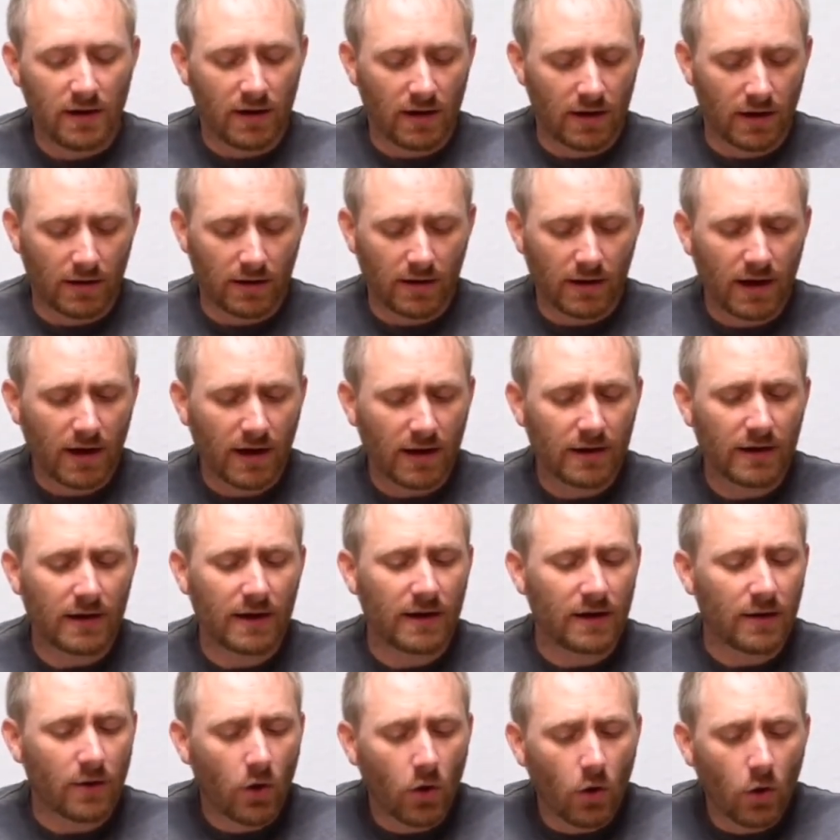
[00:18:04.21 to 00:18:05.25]
And I kind of
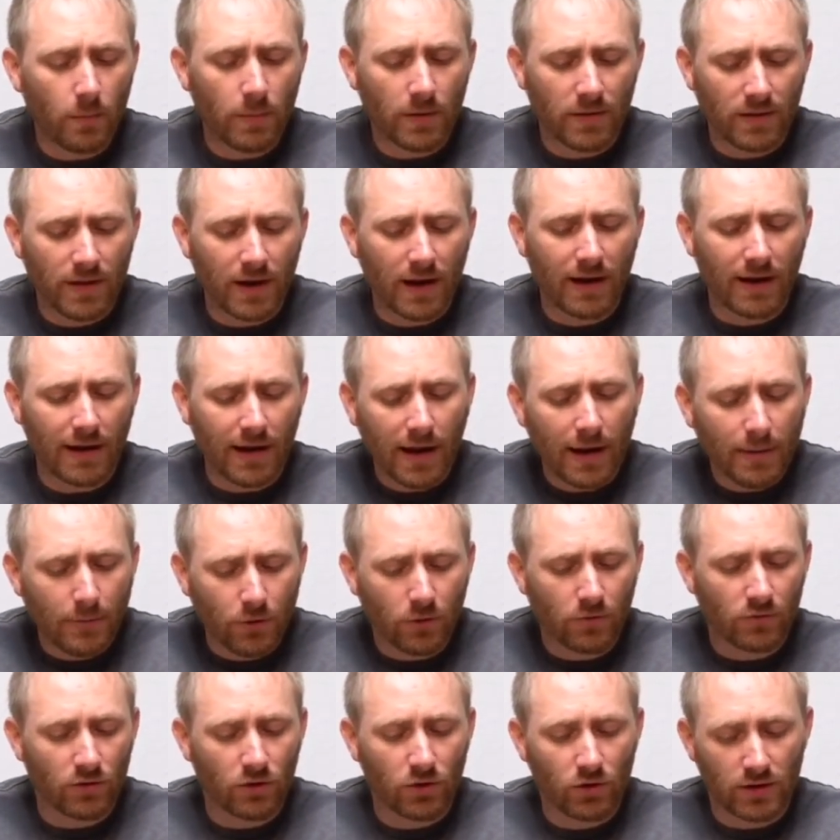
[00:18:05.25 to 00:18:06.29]
am hoping that I am
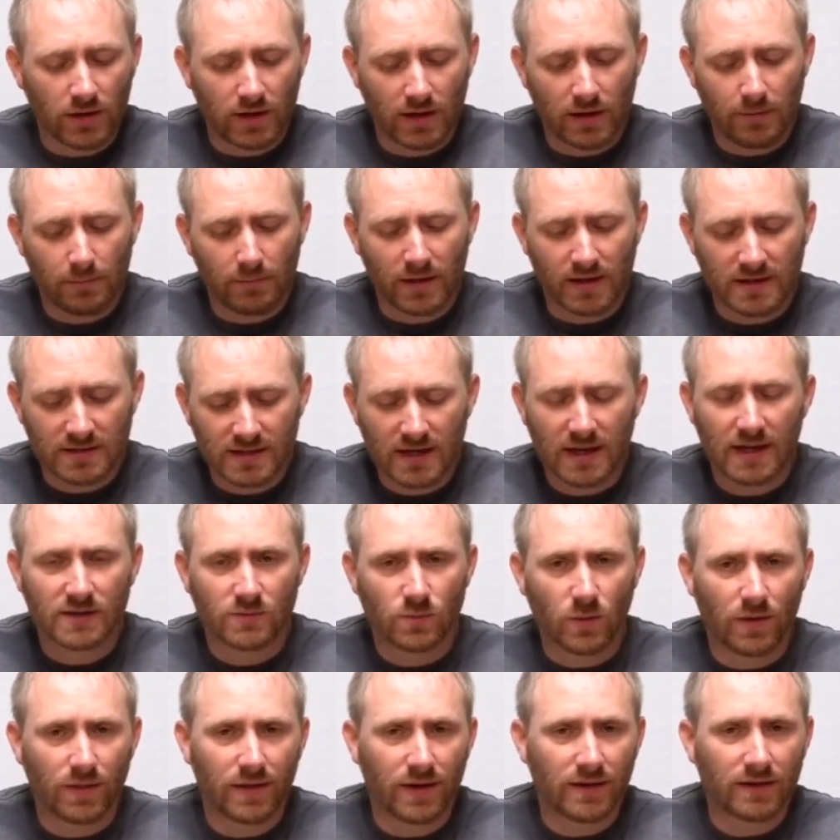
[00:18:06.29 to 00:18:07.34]
overlooking it, because that is
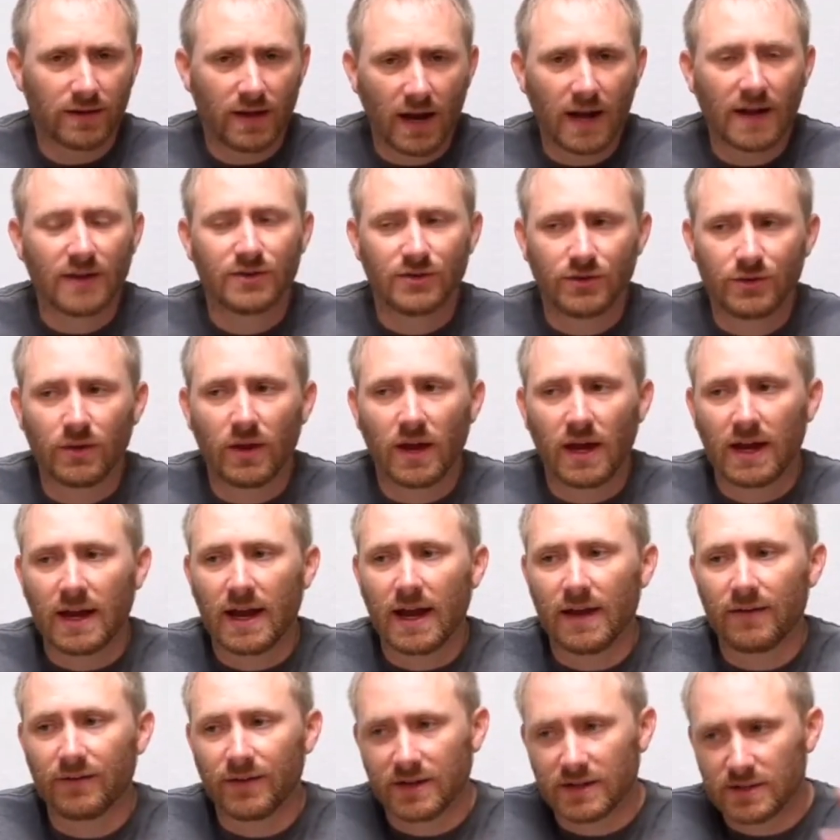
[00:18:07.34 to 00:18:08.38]
one thing that I do like
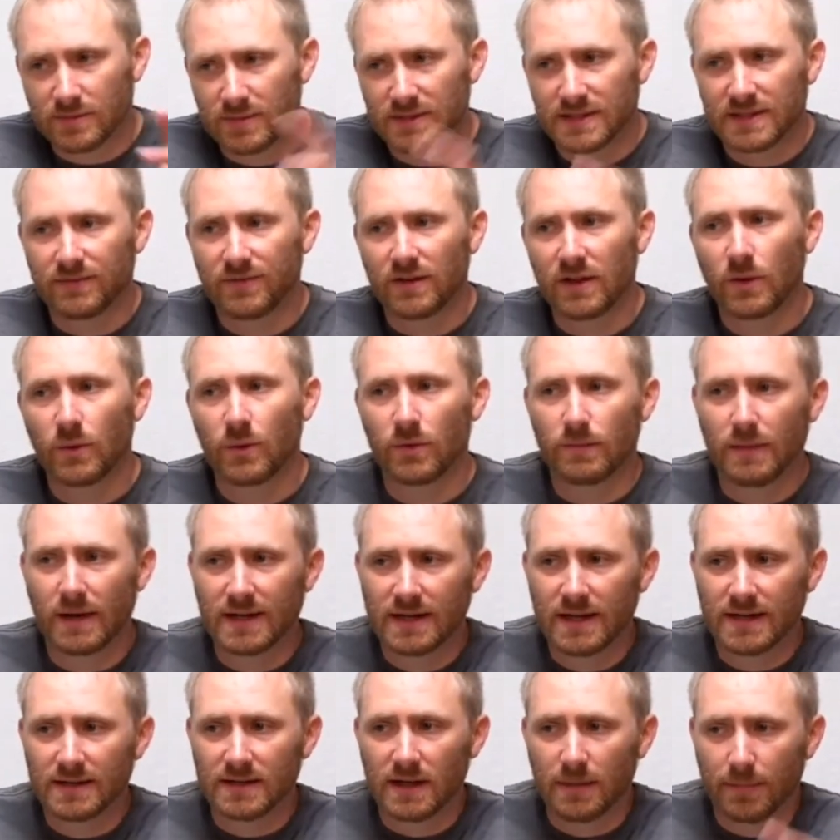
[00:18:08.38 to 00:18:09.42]
having, specifically with my
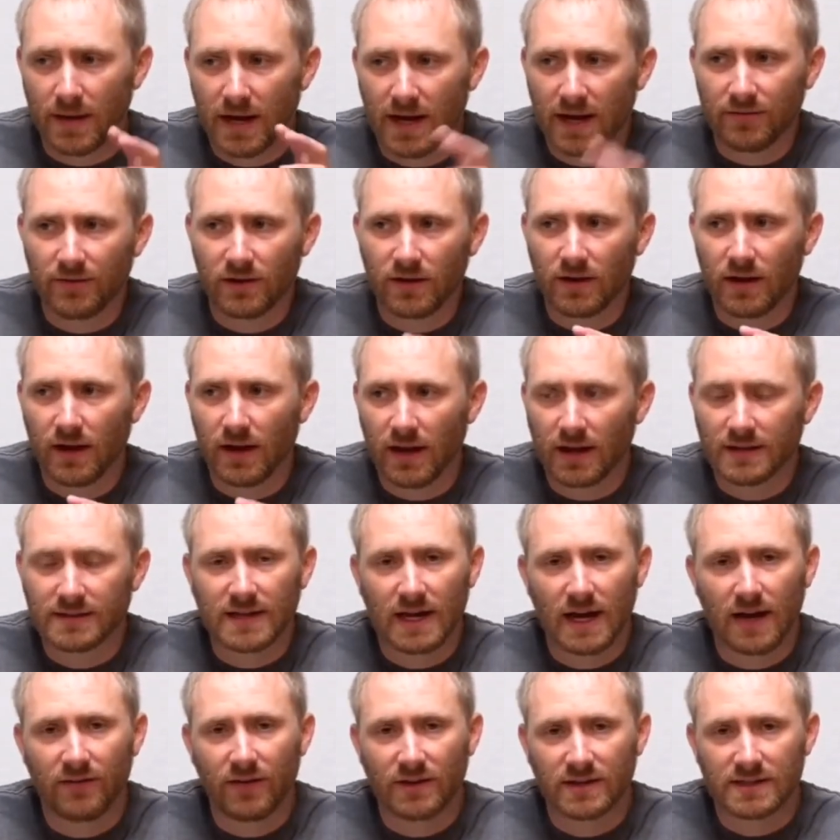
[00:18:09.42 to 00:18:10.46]
desktop. I like to
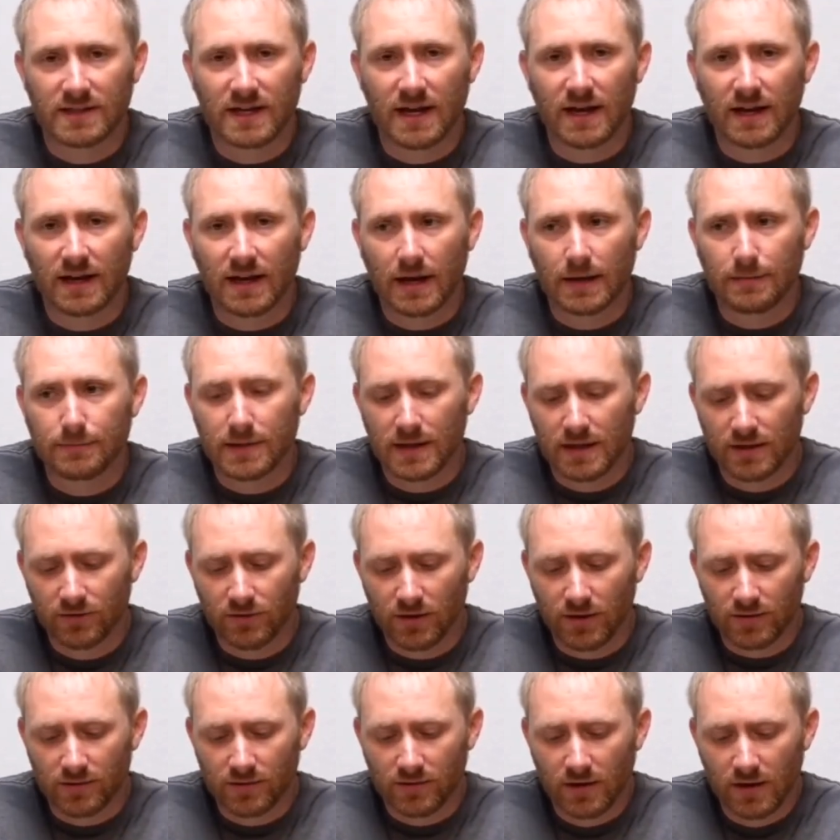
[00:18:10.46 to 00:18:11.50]
have a static IP
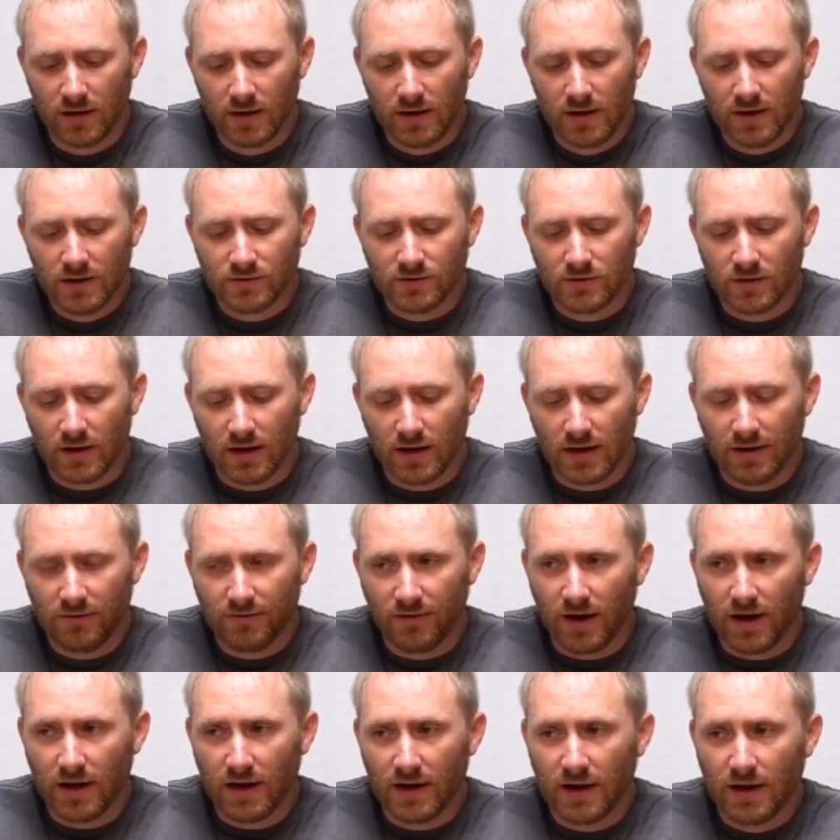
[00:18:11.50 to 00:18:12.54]
address so that if
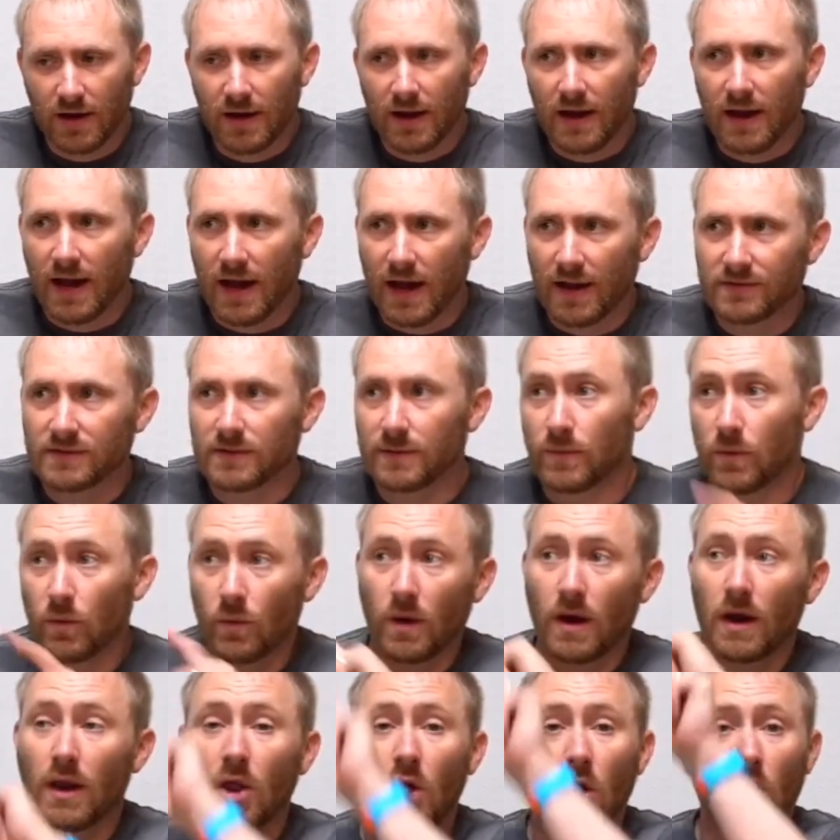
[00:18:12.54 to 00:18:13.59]
I have something
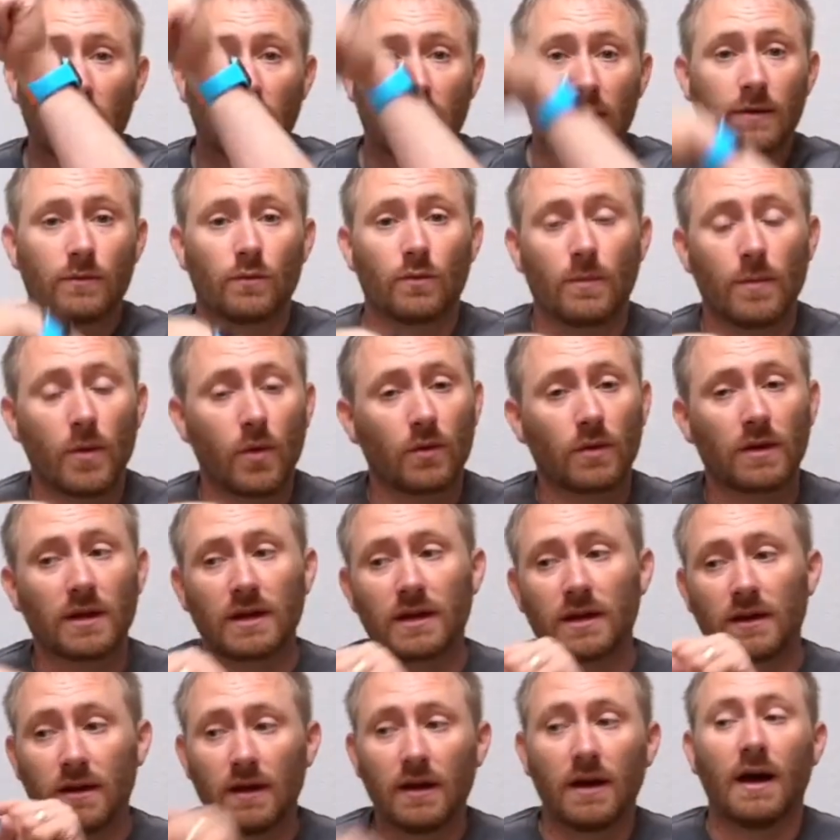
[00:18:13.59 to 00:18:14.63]
where I log in
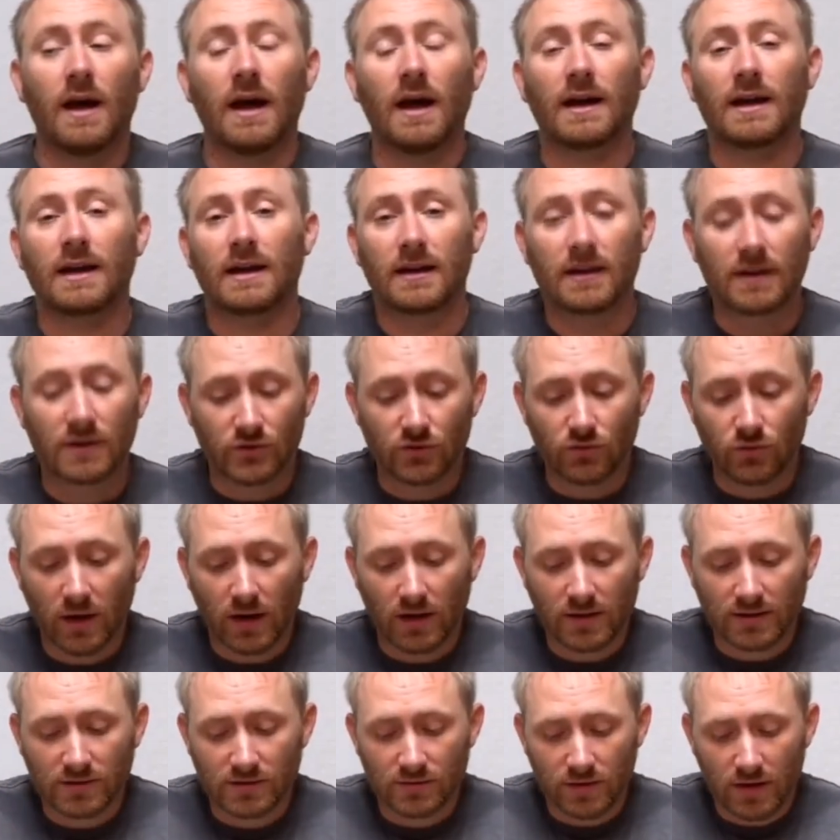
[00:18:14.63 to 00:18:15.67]
remotely, I can get
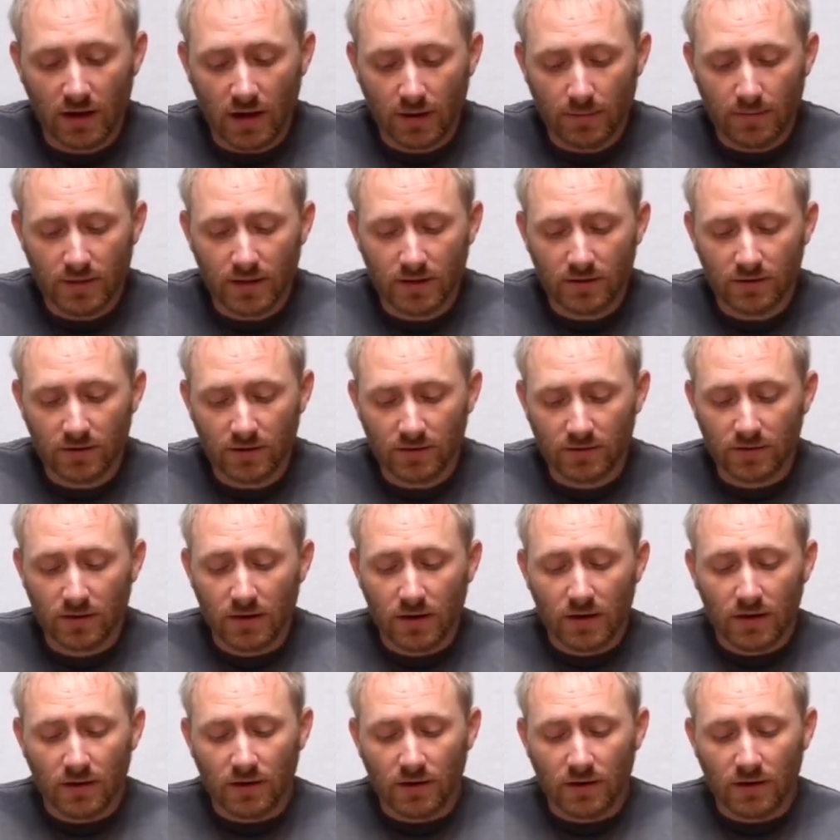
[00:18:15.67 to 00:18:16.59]
directly to that IP address.